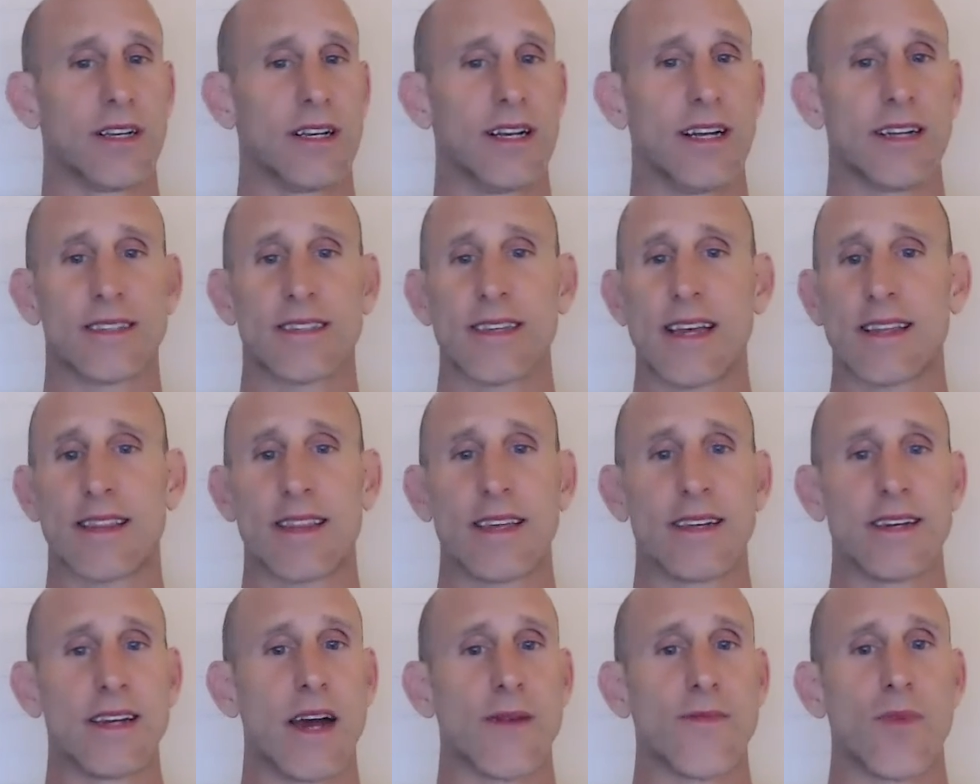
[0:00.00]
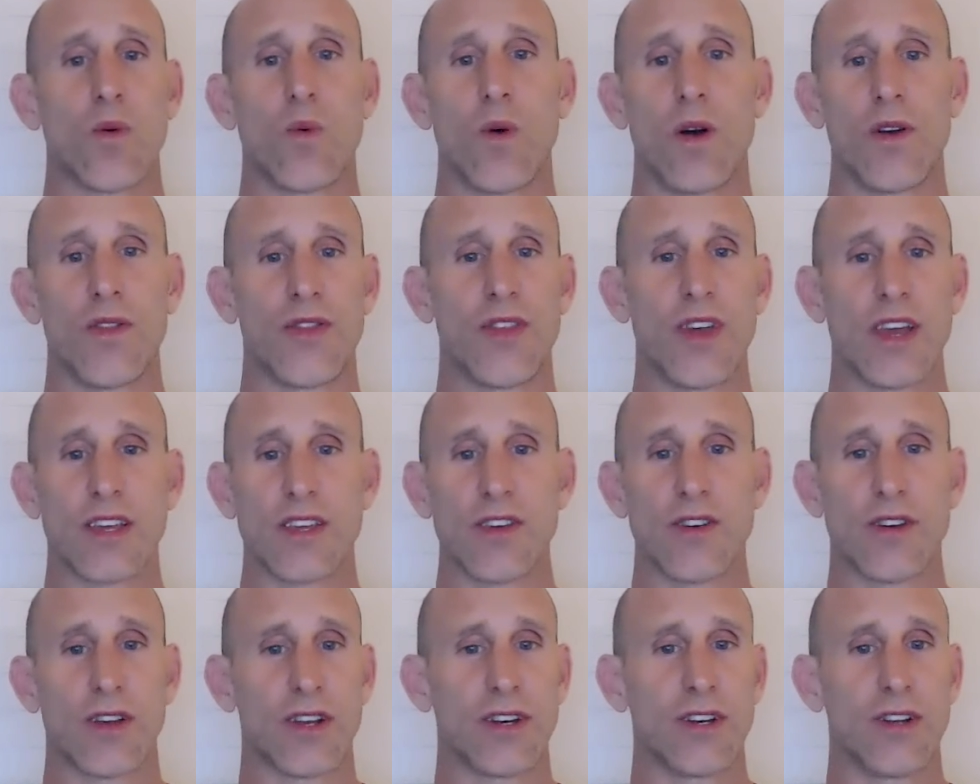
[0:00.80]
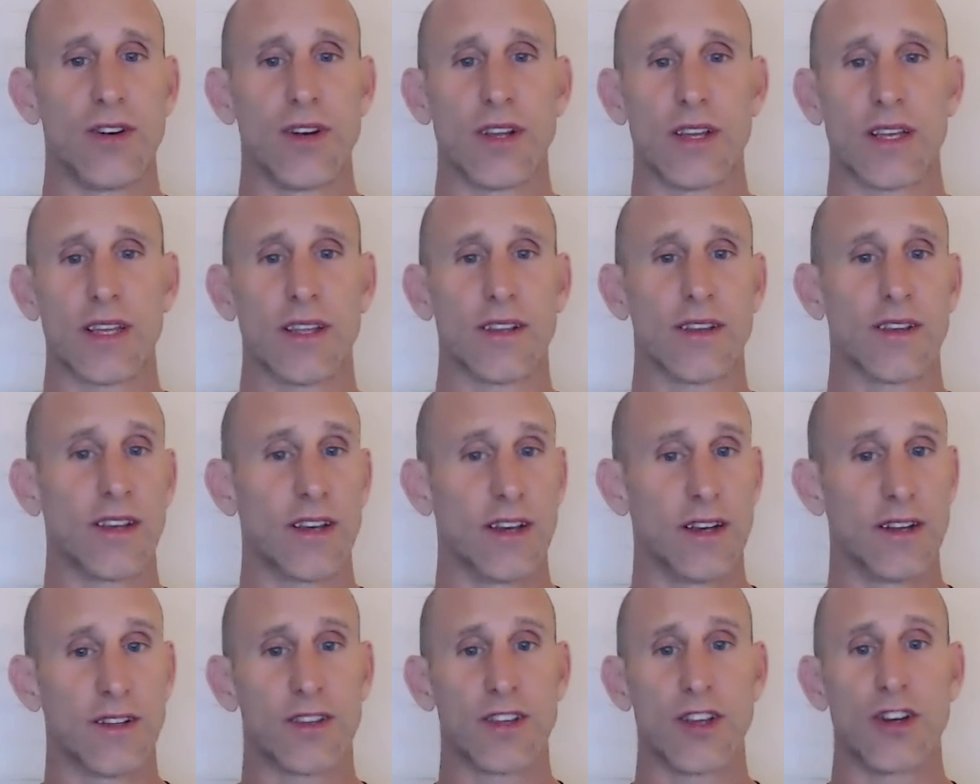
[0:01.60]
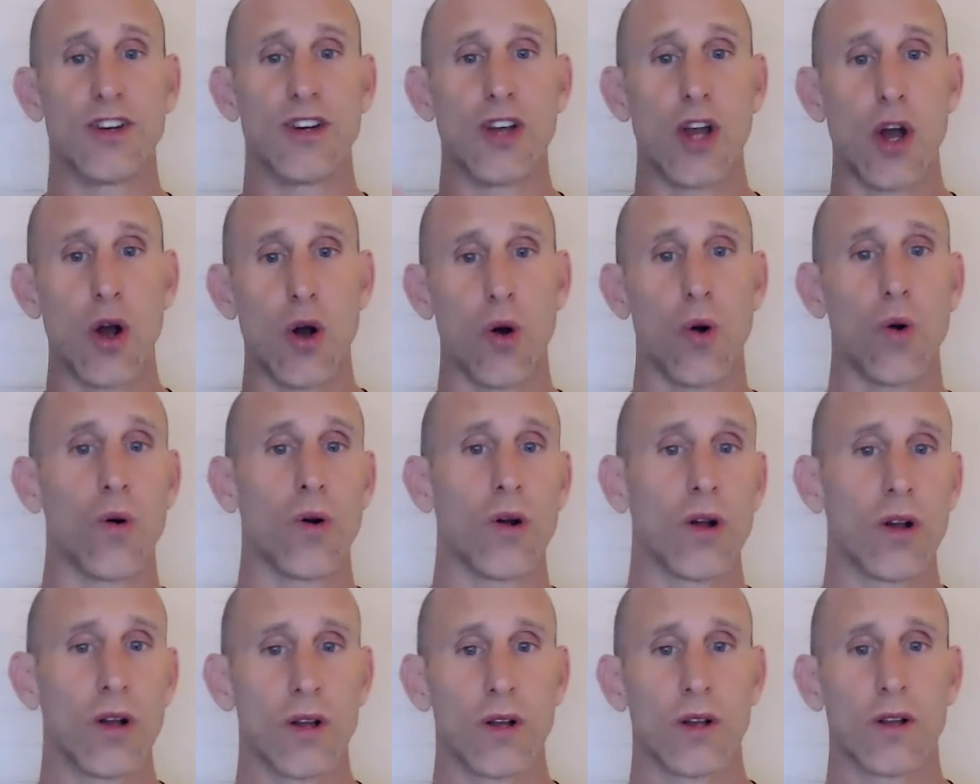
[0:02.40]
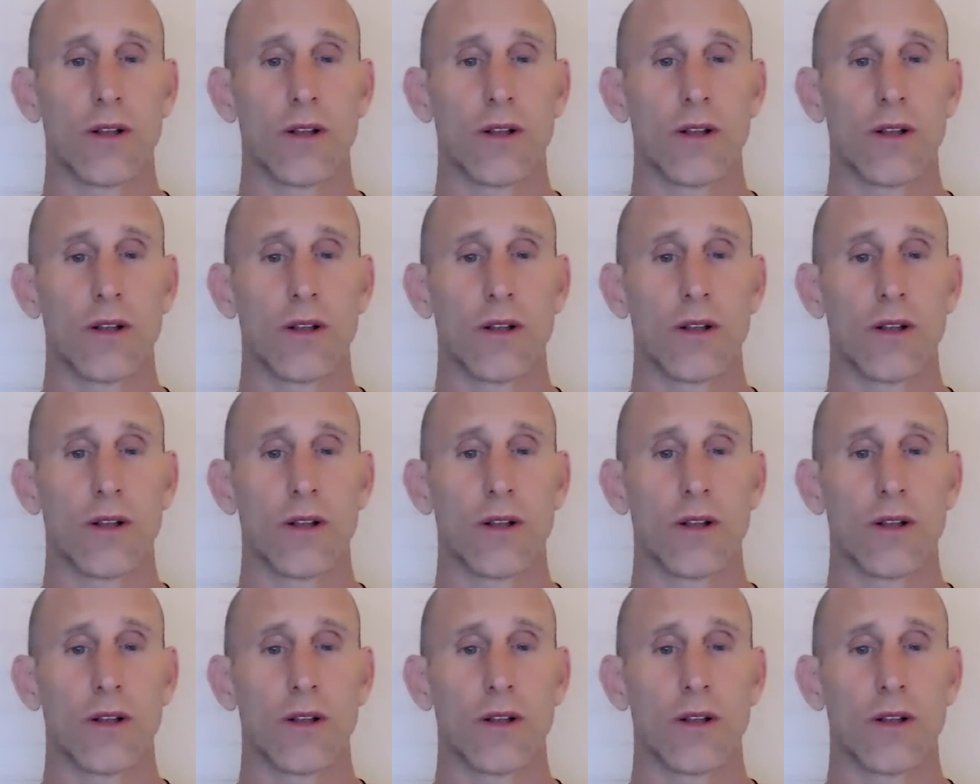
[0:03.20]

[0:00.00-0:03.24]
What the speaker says: it's like the number one thing you could do to know